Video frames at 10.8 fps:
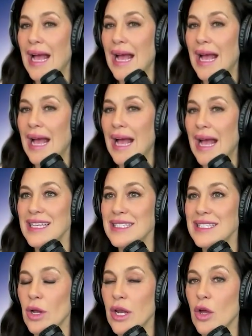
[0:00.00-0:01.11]
see
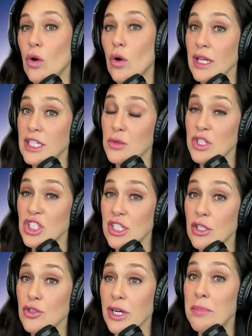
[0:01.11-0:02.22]
any correlation with
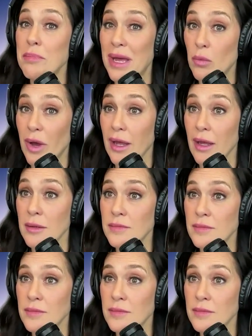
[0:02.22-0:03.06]
children and bedwetting?